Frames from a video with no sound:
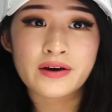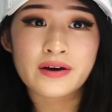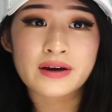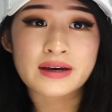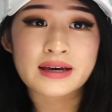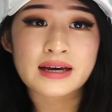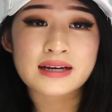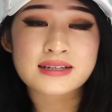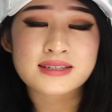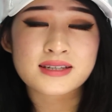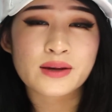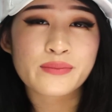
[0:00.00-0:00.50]

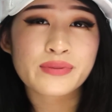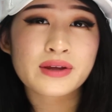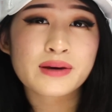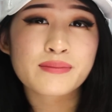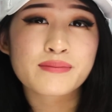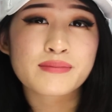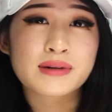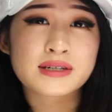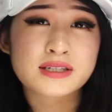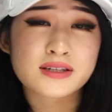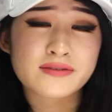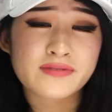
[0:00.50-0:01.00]
Okay,
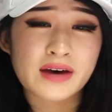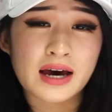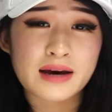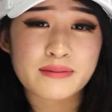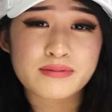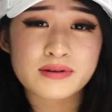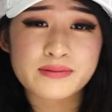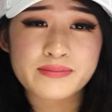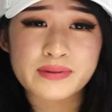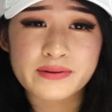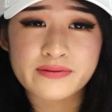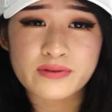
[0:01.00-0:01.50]
something must have
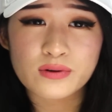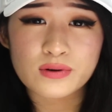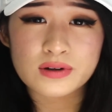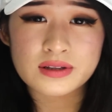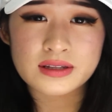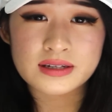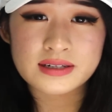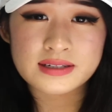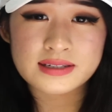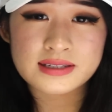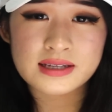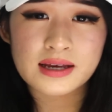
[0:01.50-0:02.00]
happened before
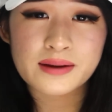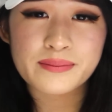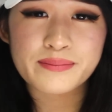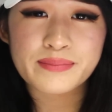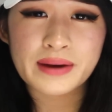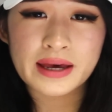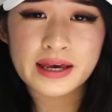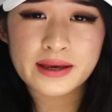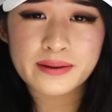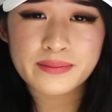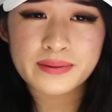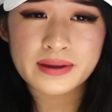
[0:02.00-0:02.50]
this.
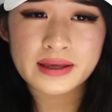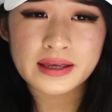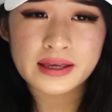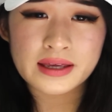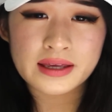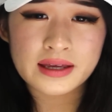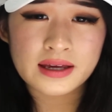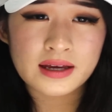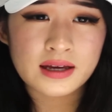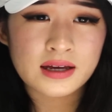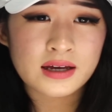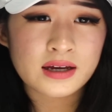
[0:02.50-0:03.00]

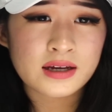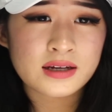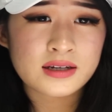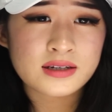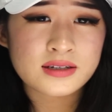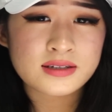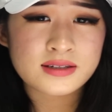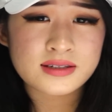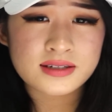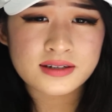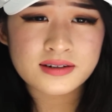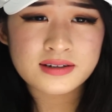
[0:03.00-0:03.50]
Baby.
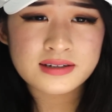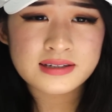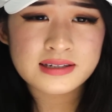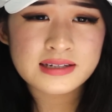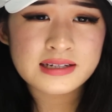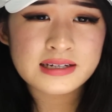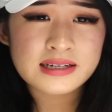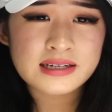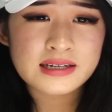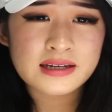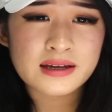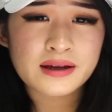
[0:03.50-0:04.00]

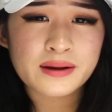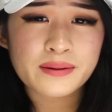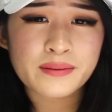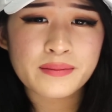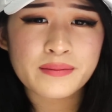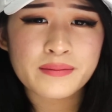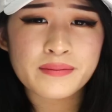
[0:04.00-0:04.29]
Seriously?